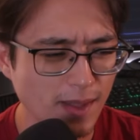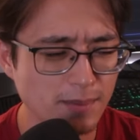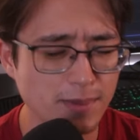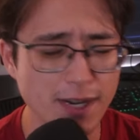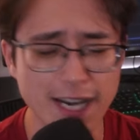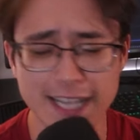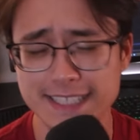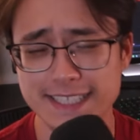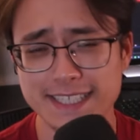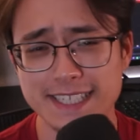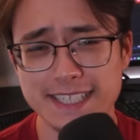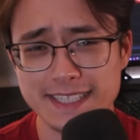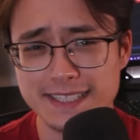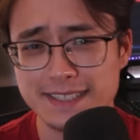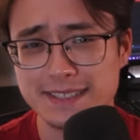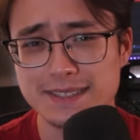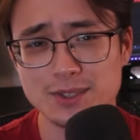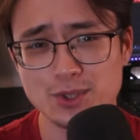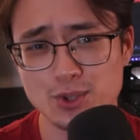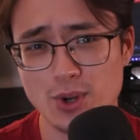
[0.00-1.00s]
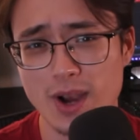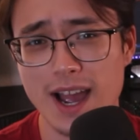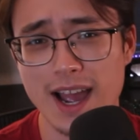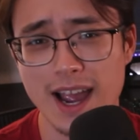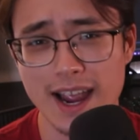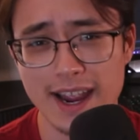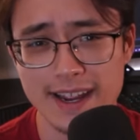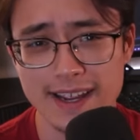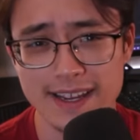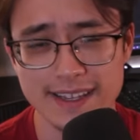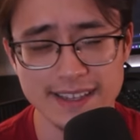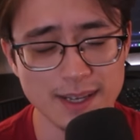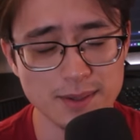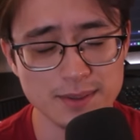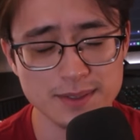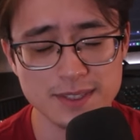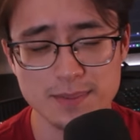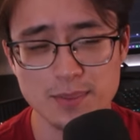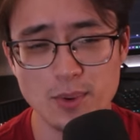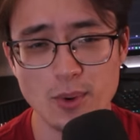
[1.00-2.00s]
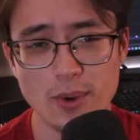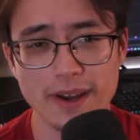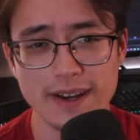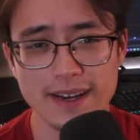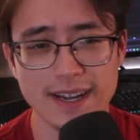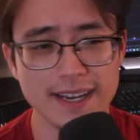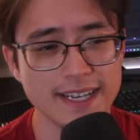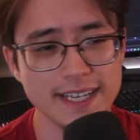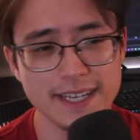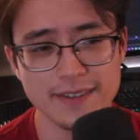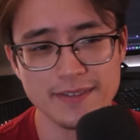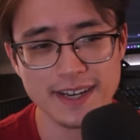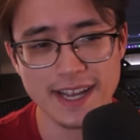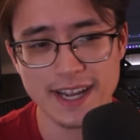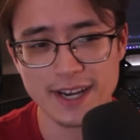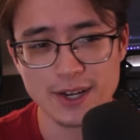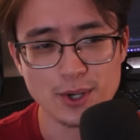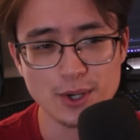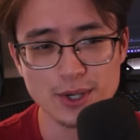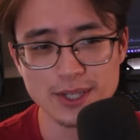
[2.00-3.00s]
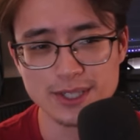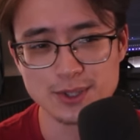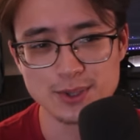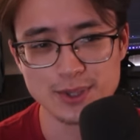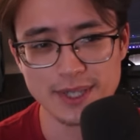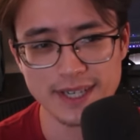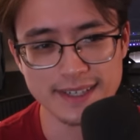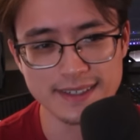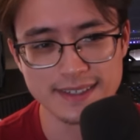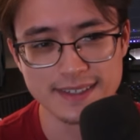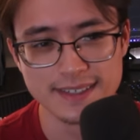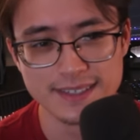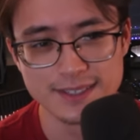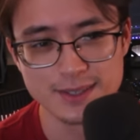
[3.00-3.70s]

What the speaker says: But I did try, and that was the point. I didn't even add a hoodie string.